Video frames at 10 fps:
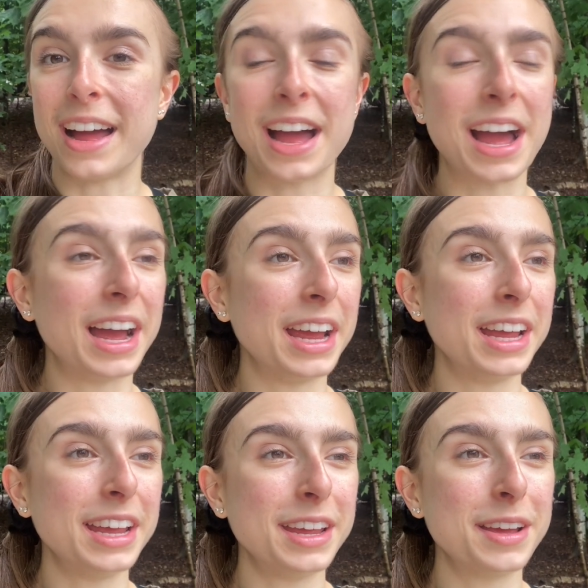
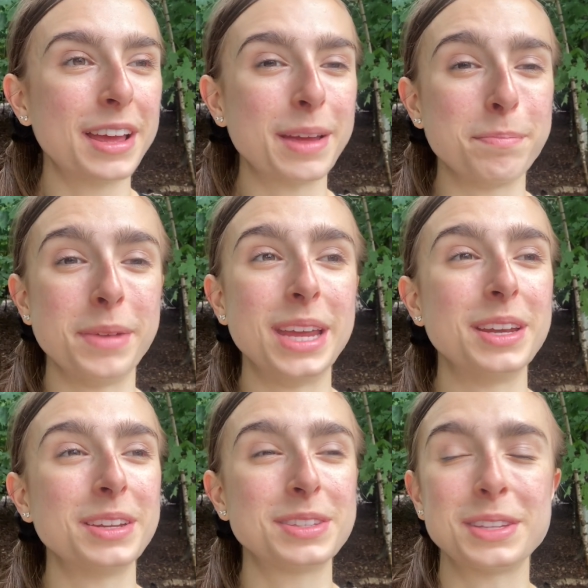I
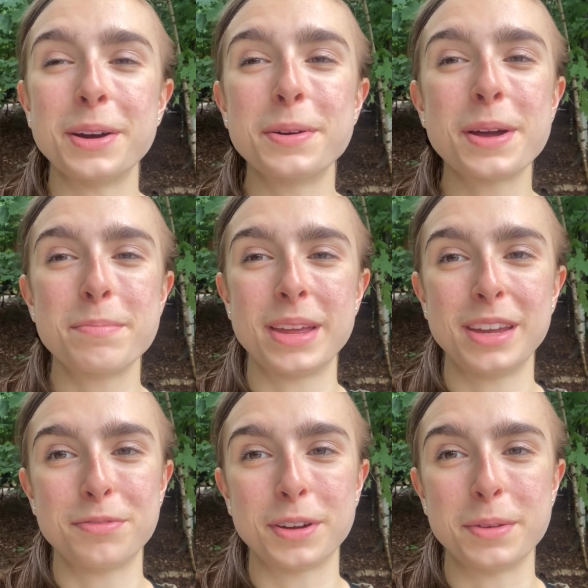made so many
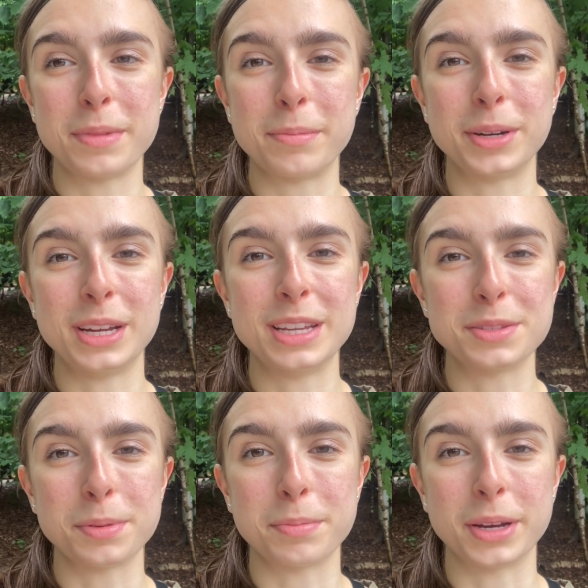fun memories
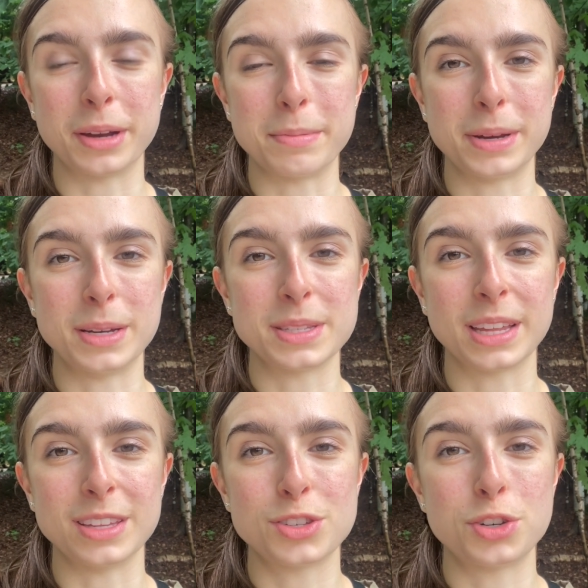with my grandparents
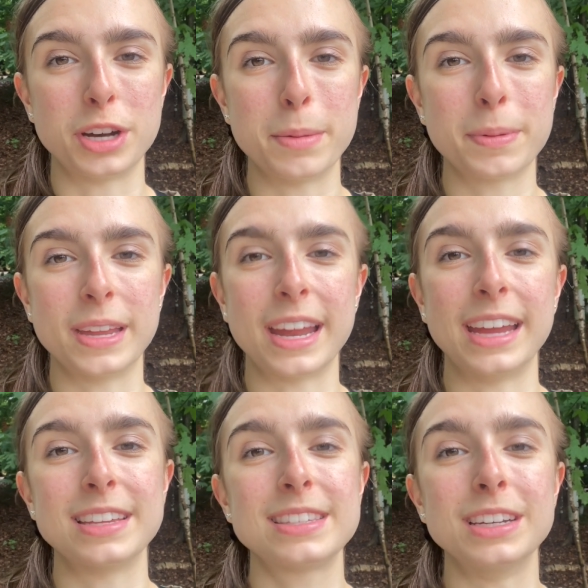on this trip, and
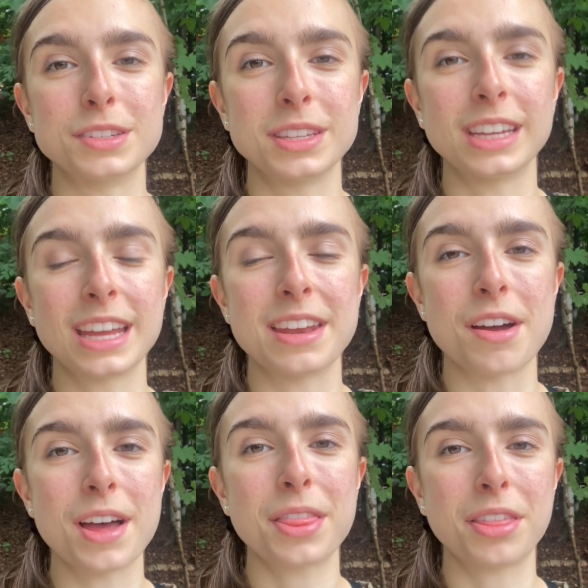I seriously
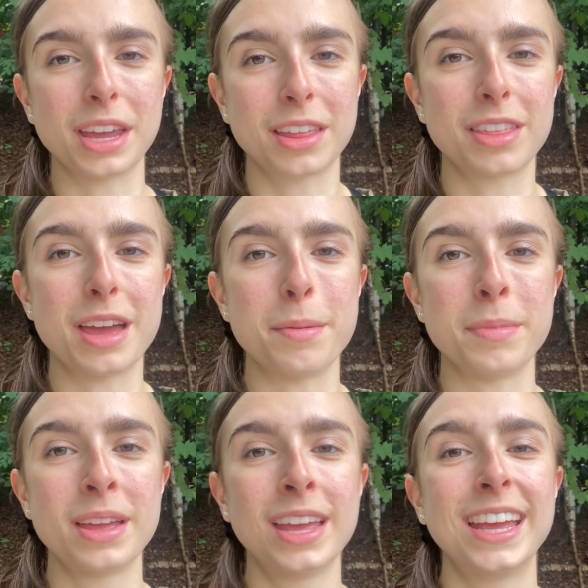cannot thank them
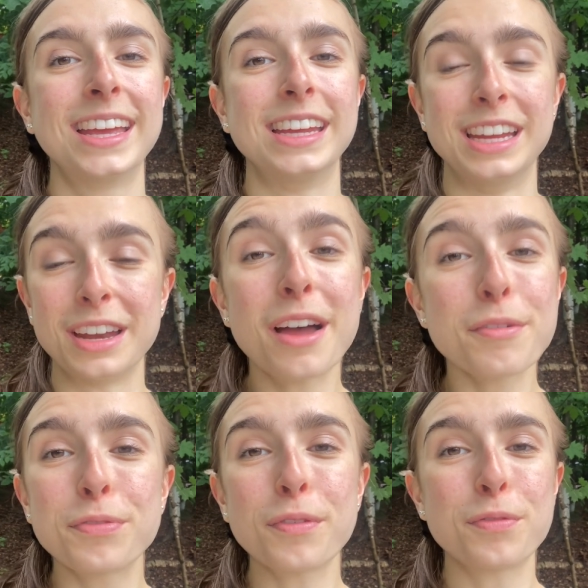
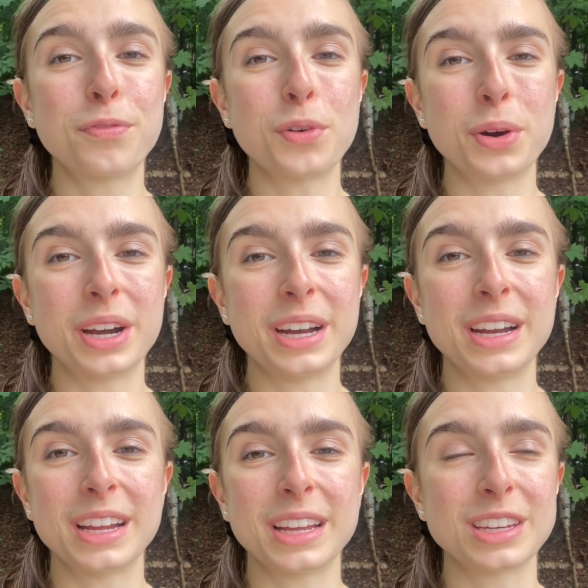enough
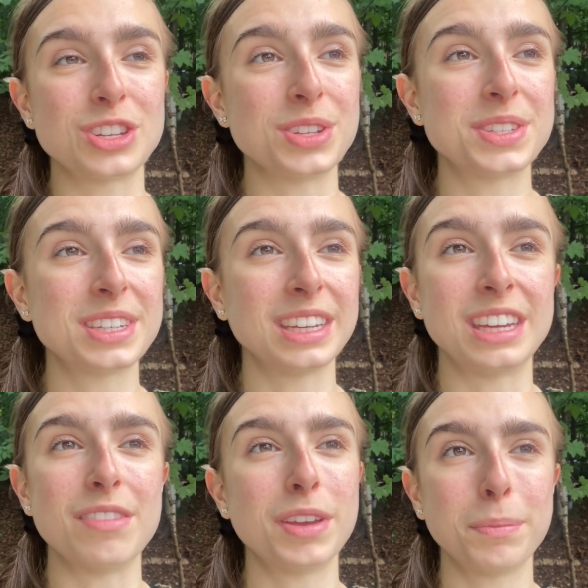for just
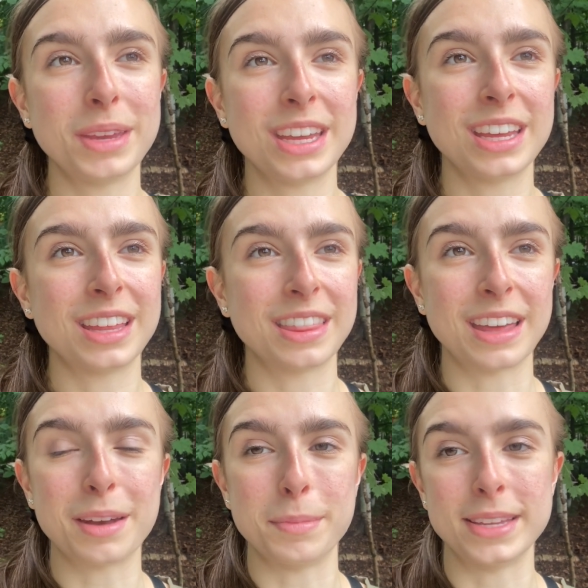giving me
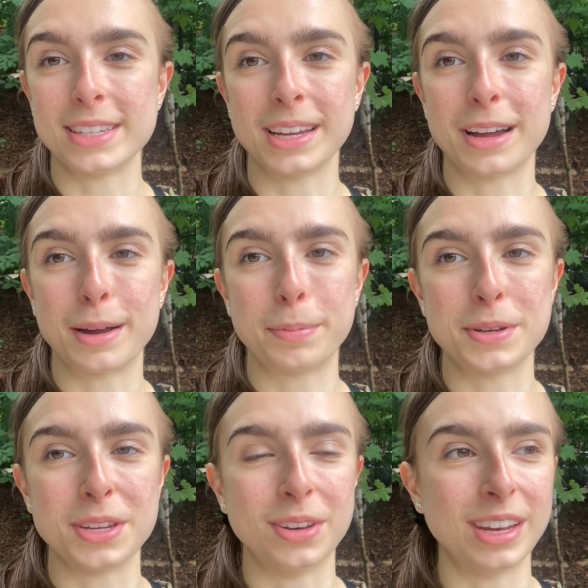that amazing
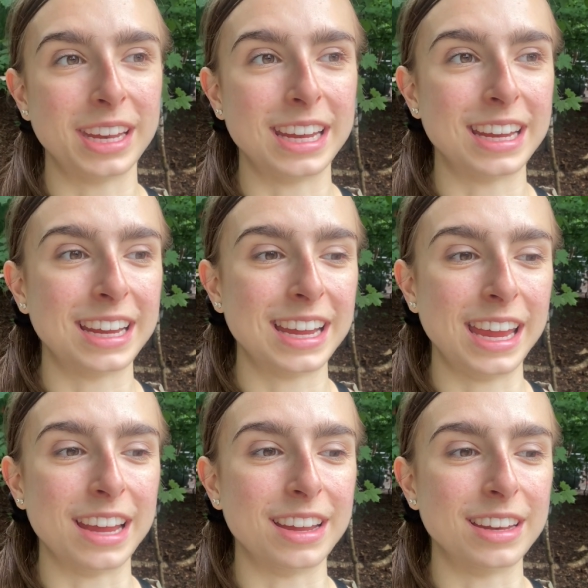opportunity,
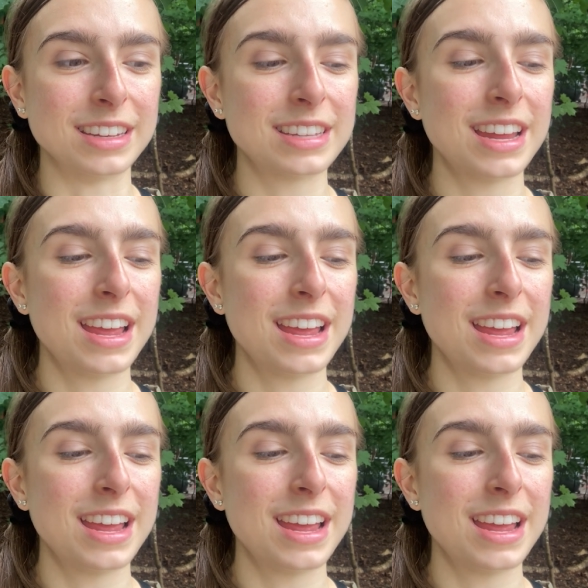and